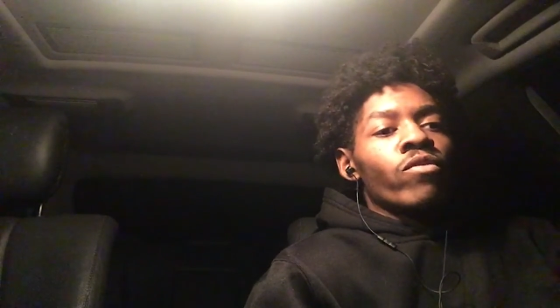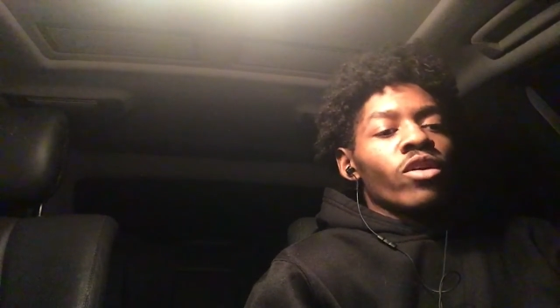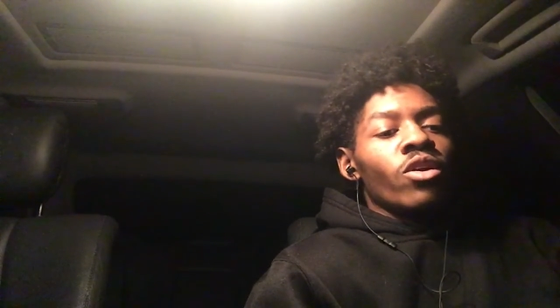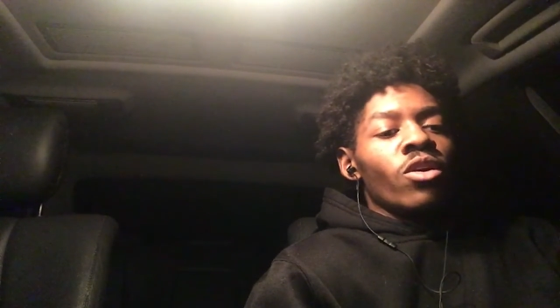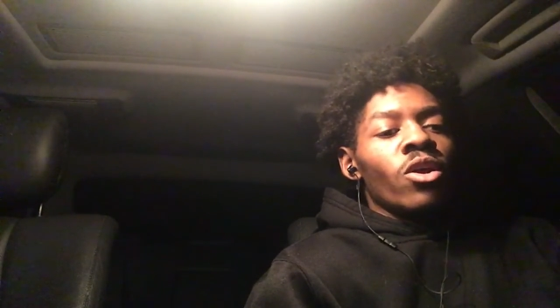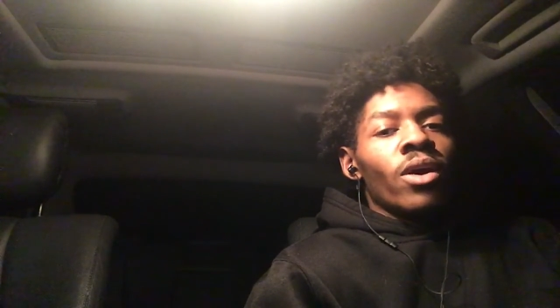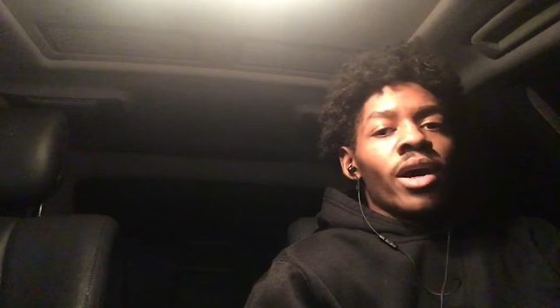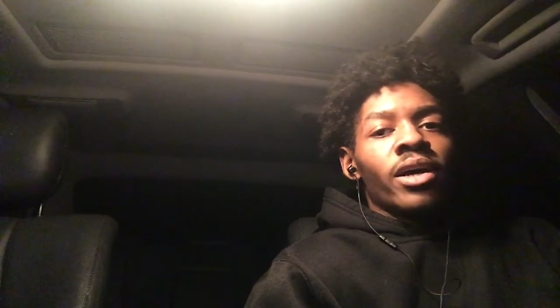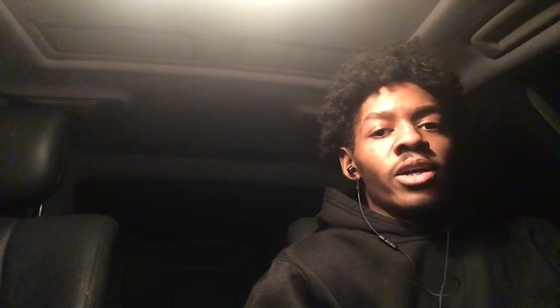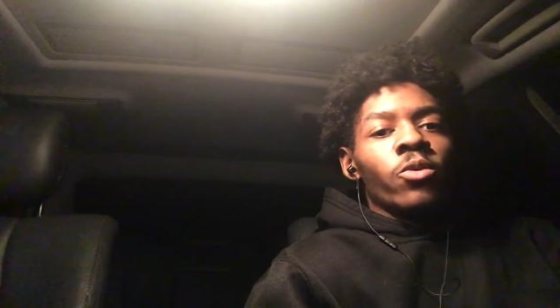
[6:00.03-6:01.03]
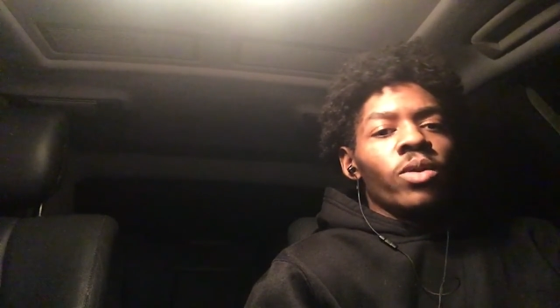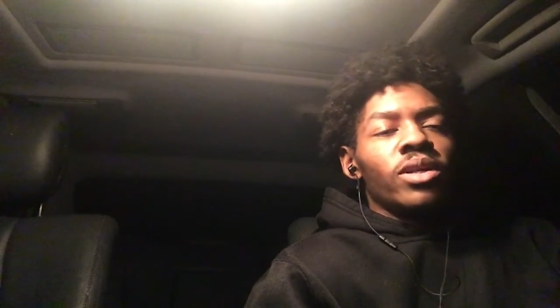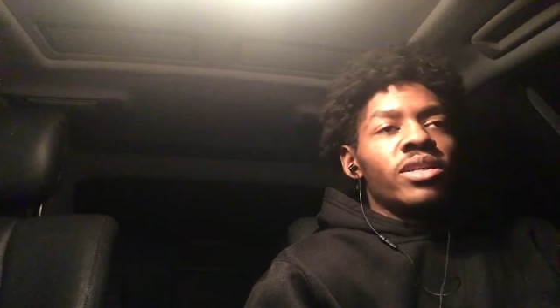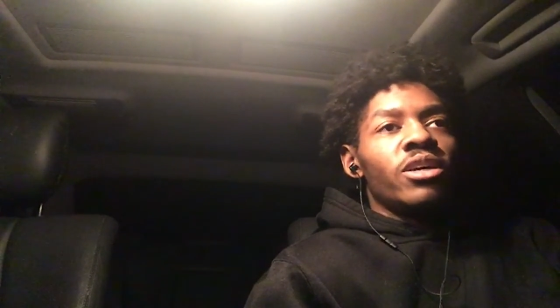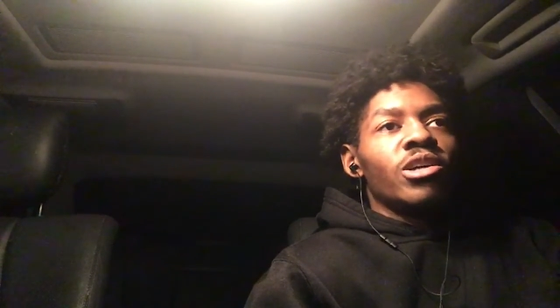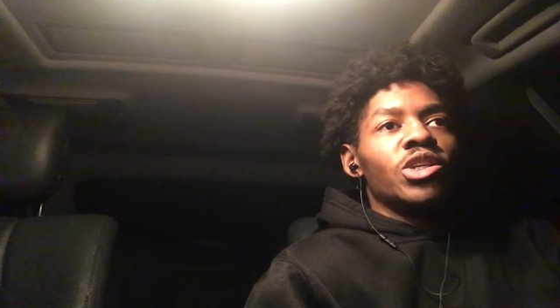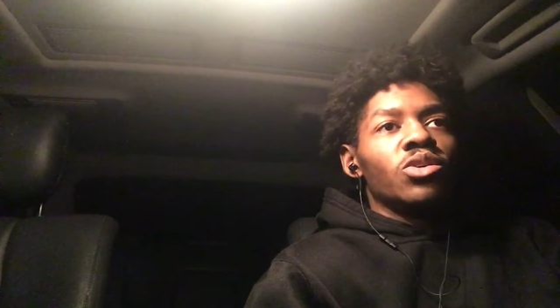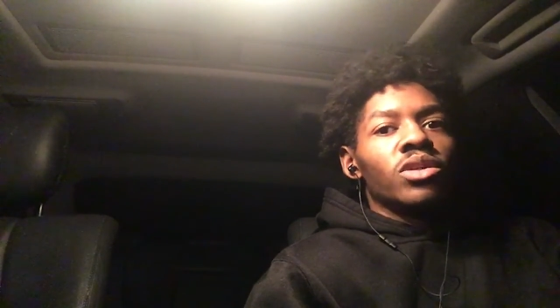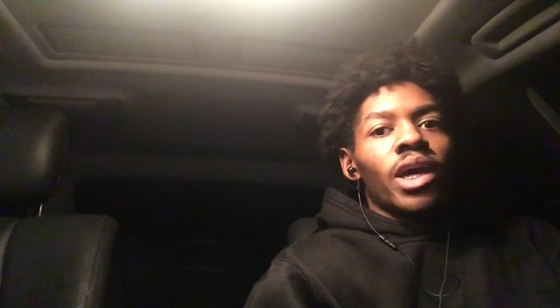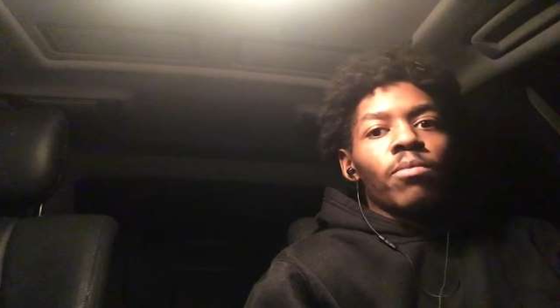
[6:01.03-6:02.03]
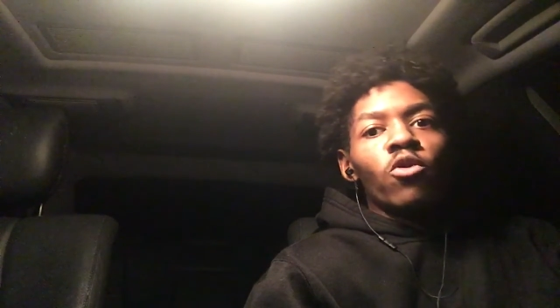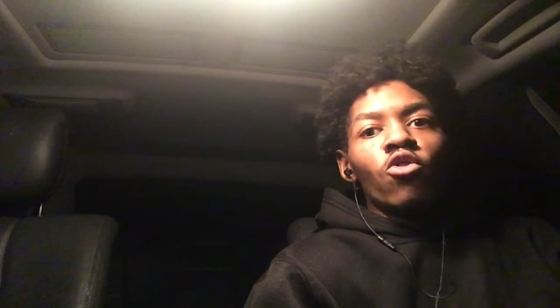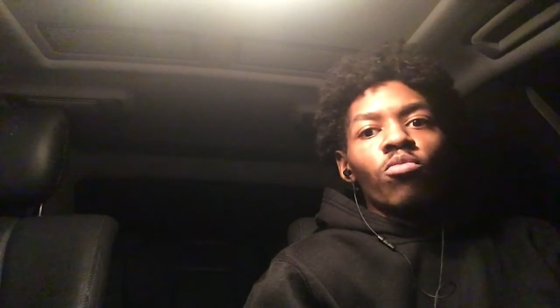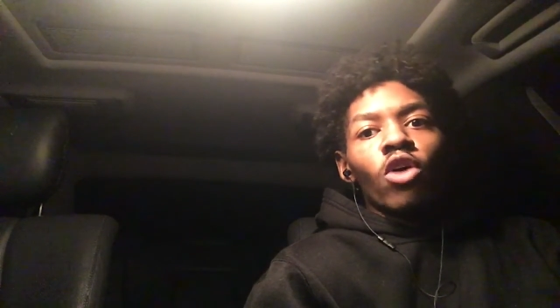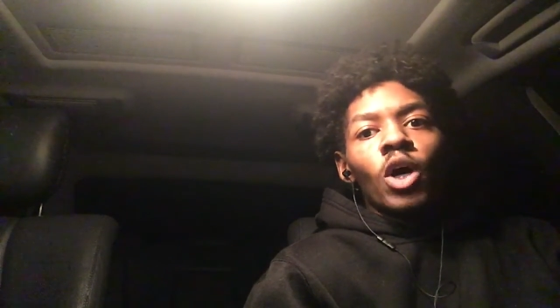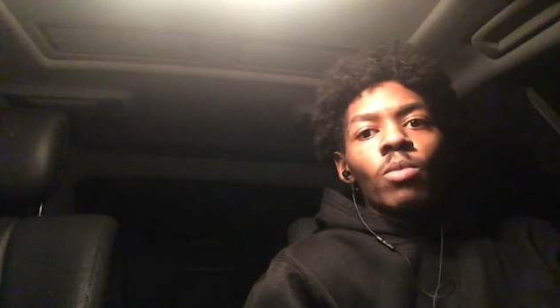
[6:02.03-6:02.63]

I couldn't really tell. Juju like, move, bro,